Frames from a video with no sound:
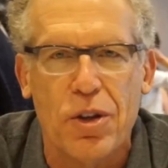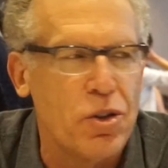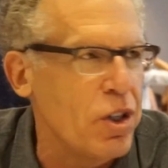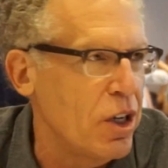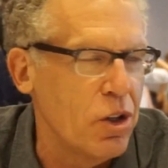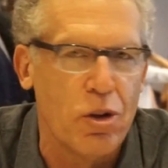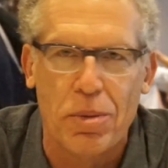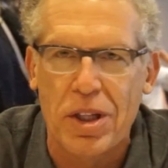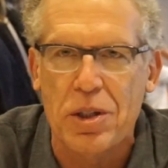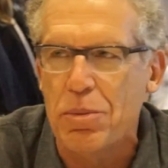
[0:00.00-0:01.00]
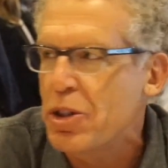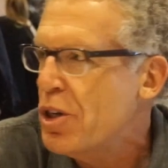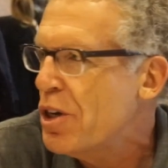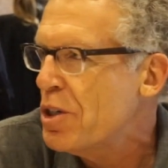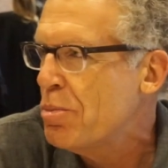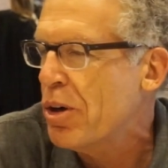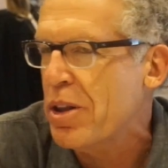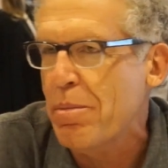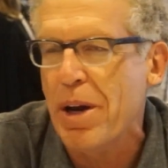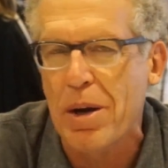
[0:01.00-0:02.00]
the Osita Lumen, this mysterious book
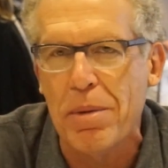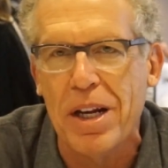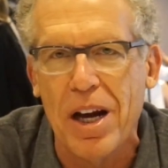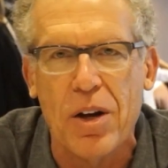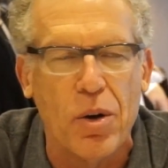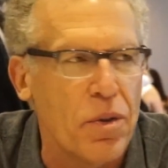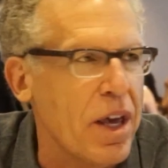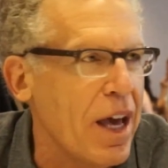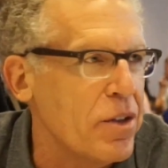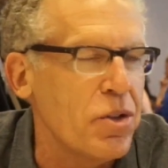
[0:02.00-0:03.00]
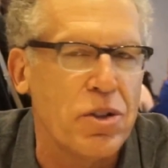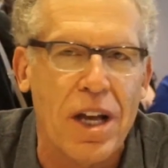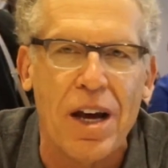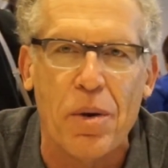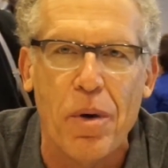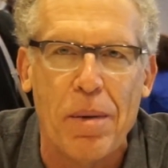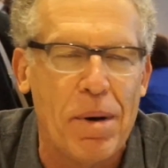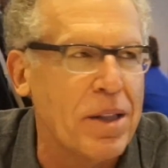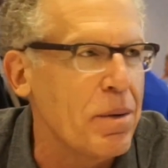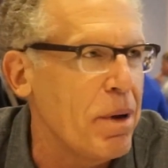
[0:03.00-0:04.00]
that may or may not hold the answers to how to
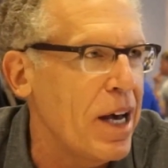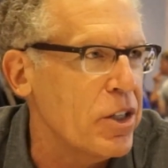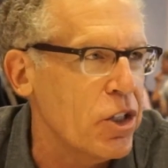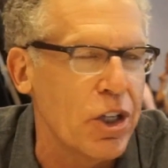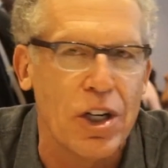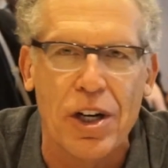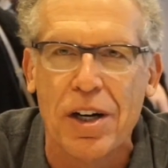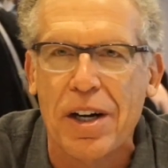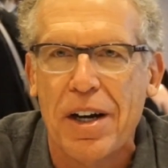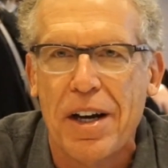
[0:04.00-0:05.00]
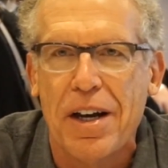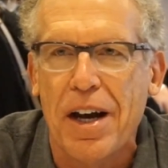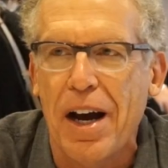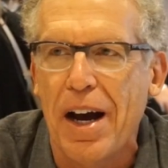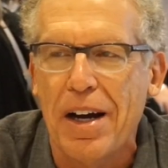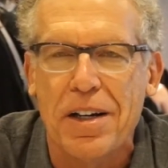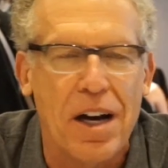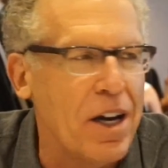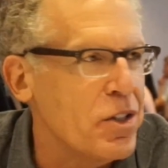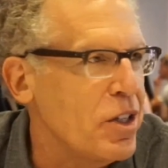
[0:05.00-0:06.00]
wipe out the master.
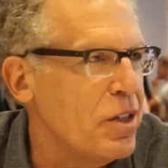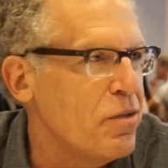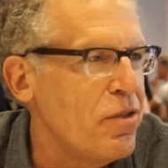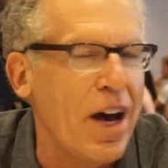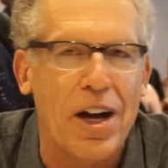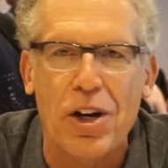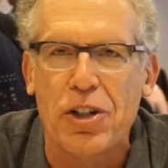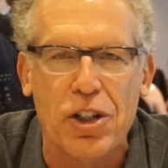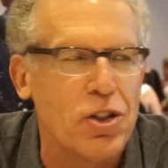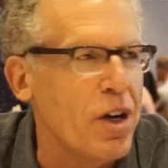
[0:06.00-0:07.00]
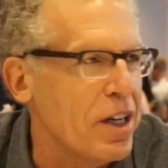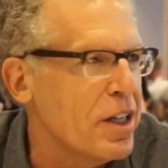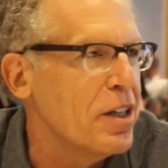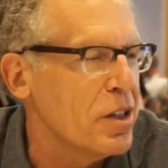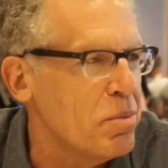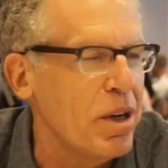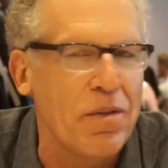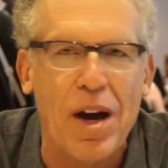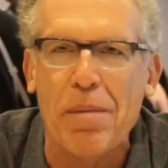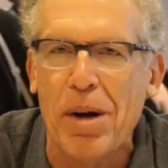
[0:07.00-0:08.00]
Gus and Fat are just trying to kill as many
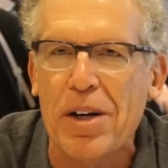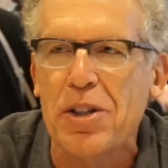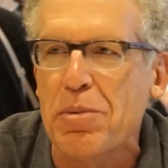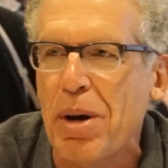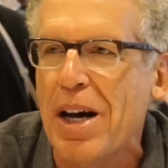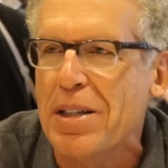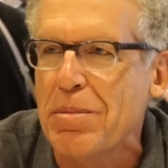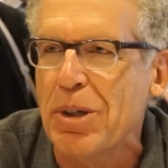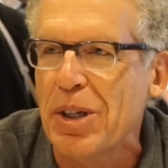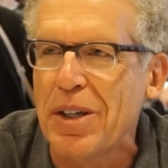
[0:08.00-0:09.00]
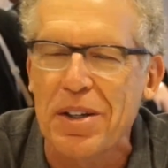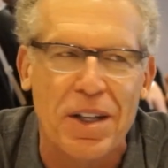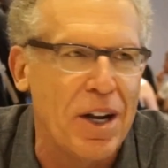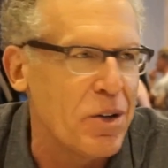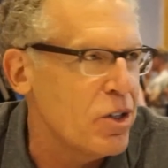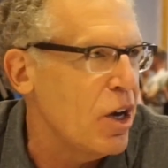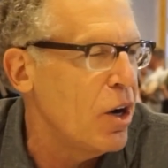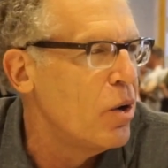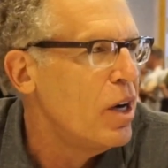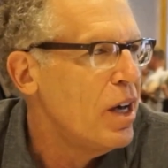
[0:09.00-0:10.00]
vampires as possible.
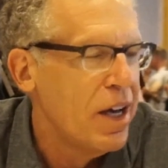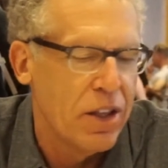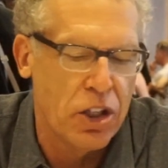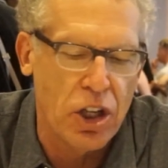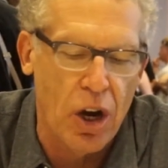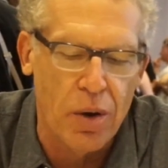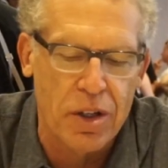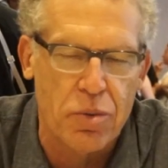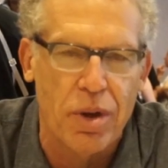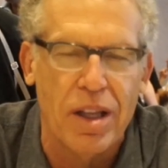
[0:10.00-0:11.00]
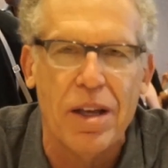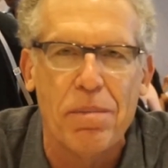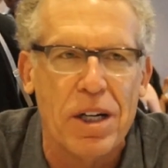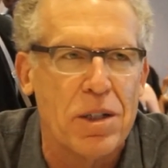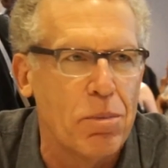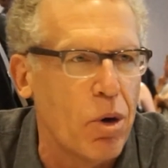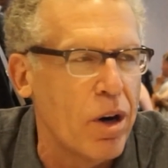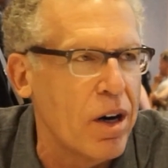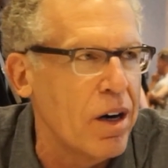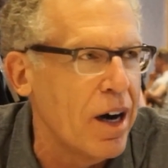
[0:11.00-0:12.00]
So the show is really much
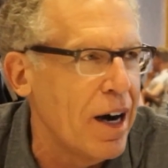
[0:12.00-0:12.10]
more,